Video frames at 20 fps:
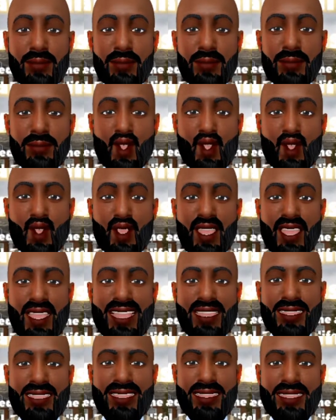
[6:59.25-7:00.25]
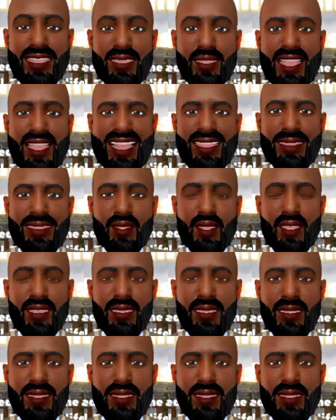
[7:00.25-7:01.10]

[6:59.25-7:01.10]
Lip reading: or I take that back, because you do